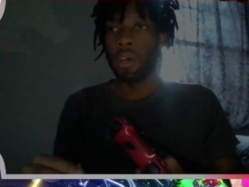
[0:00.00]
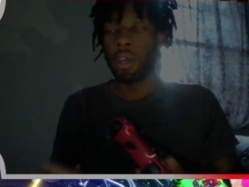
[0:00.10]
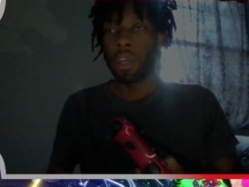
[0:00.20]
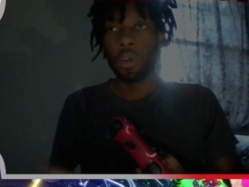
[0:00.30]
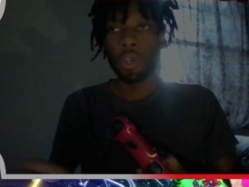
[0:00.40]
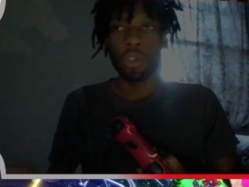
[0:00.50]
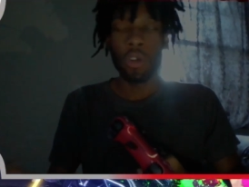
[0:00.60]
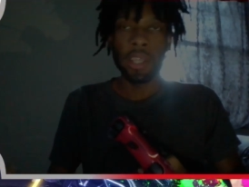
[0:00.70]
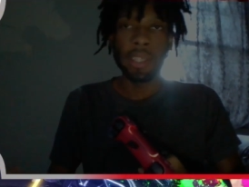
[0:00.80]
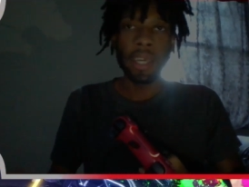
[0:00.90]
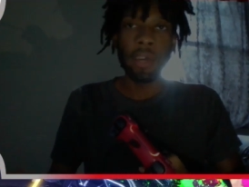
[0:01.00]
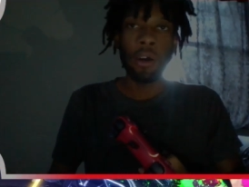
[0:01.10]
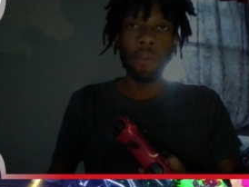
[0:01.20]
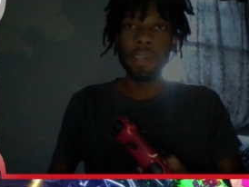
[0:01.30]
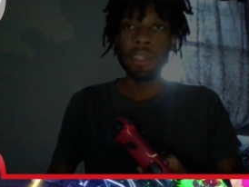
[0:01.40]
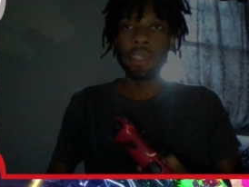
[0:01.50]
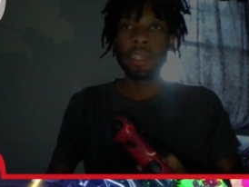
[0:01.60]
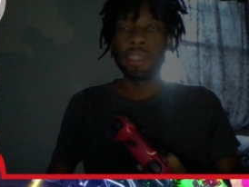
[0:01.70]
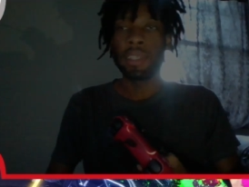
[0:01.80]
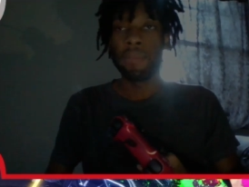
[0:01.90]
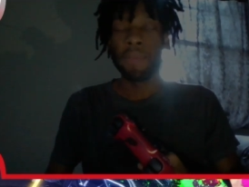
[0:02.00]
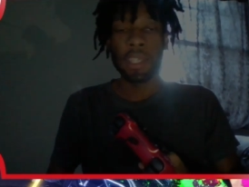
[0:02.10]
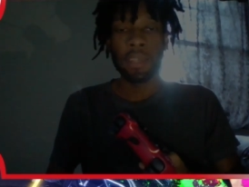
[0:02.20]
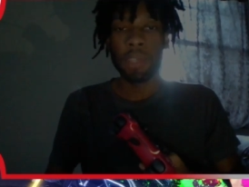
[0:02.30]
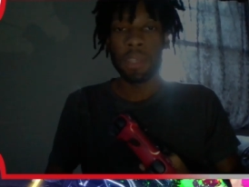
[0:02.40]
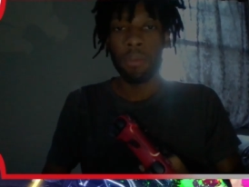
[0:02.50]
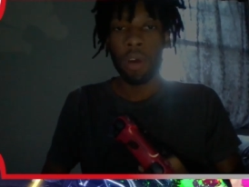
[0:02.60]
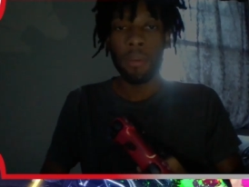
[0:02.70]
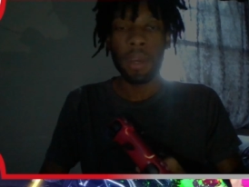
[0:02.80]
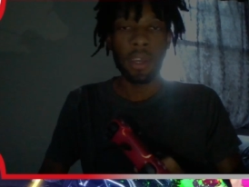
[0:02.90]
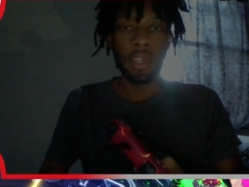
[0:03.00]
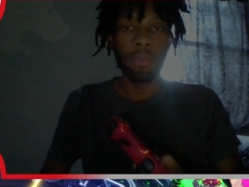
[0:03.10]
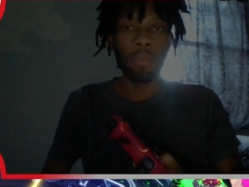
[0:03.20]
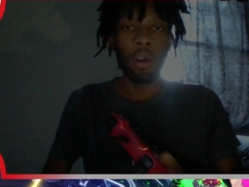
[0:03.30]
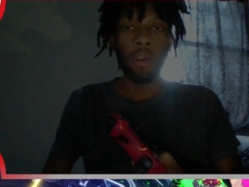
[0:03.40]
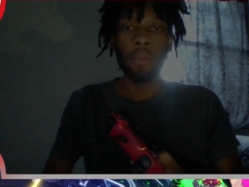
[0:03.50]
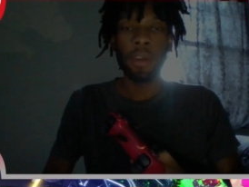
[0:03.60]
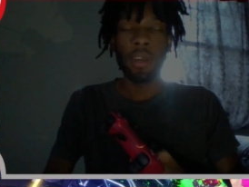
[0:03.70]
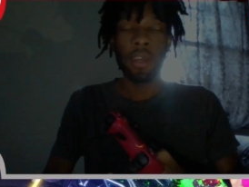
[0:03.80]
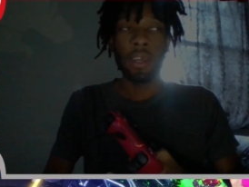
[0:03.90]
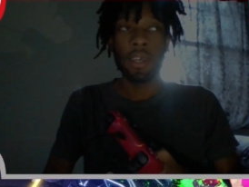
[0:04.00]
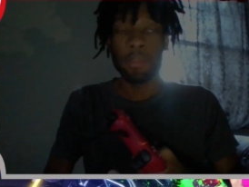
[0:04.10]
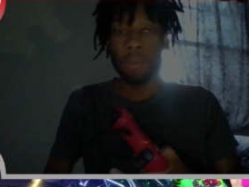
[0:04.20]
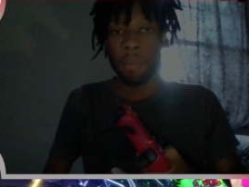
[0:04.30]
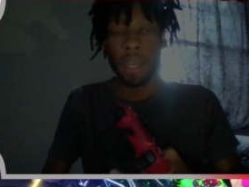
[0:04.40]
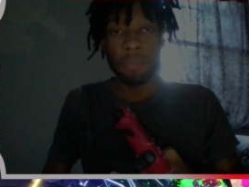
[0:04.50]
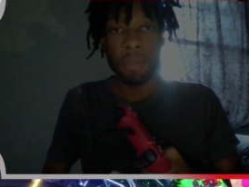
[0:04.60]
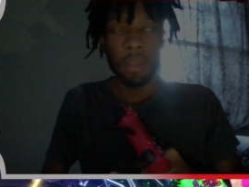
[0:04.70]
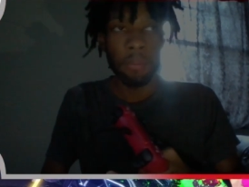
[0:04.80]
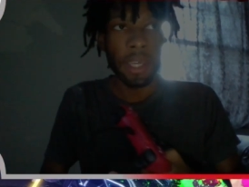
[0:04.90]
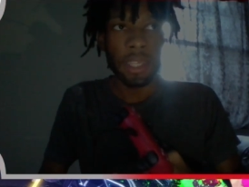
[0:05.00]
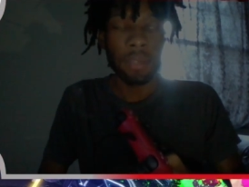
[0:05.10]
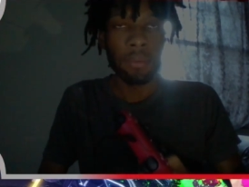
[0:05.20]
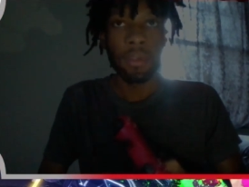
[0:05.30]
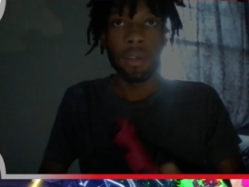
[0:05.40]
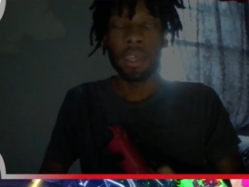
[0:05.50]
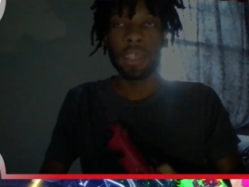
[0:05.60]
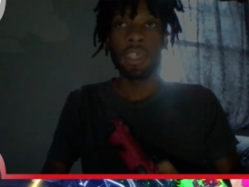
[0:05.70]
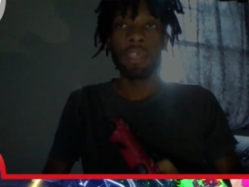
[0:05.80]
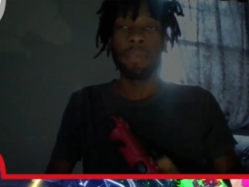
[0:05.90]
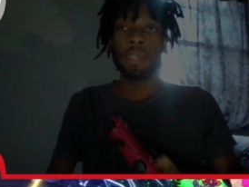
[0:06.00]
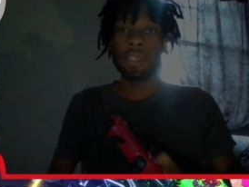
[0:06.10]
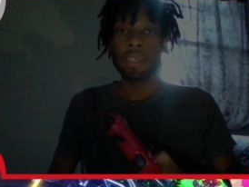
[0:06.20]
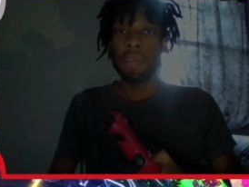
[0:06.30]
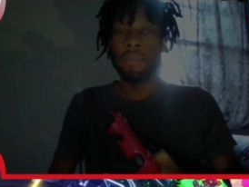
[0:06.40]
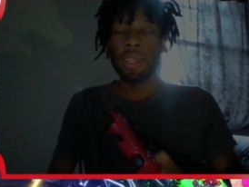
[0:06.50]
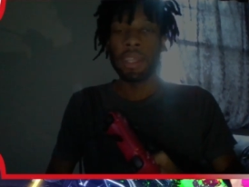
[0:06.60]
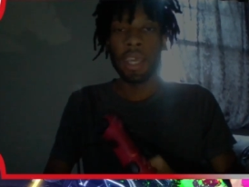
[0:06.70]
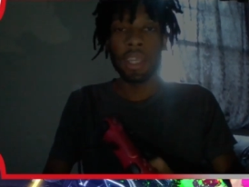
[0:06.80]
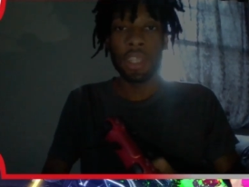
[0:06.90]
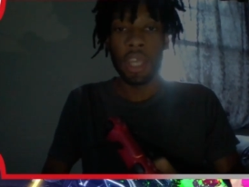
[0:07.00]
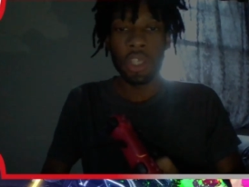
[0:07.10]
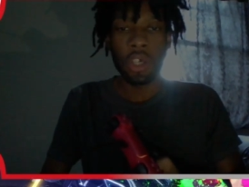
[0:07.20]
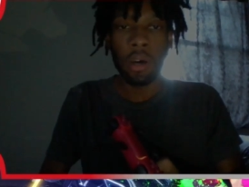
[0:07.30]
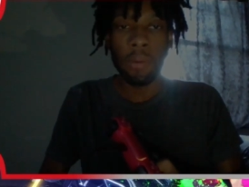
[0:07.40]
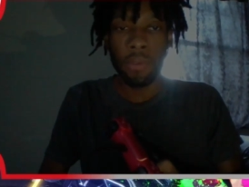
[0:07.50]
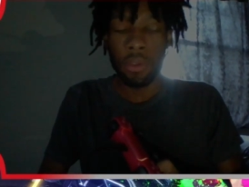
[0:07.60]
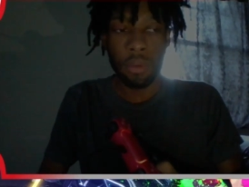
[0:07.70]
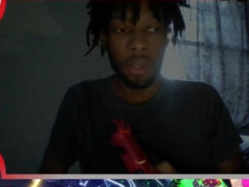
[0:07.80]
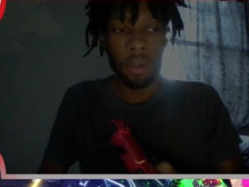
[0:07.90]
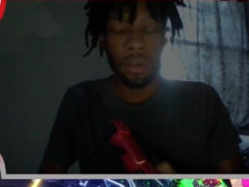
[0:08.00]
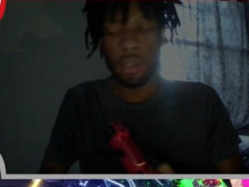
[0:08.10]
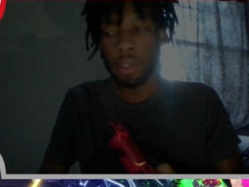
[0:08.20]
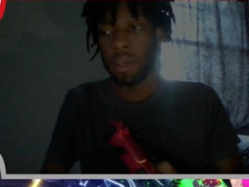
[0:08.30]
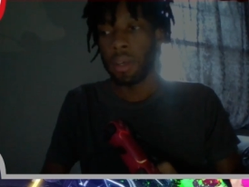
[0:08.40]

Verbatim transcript: Akira starting his day off. He's fixing up his apartment. His apartment has been a mess because he's been slaving at that job for 3 years.